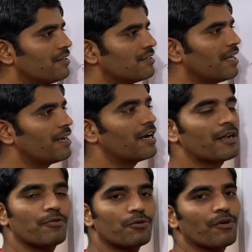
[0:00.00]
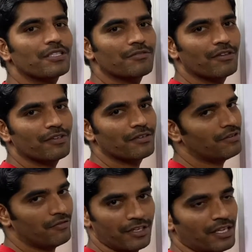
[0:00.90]
they're not able to process
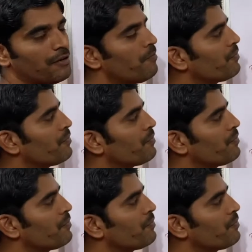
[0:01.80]
further.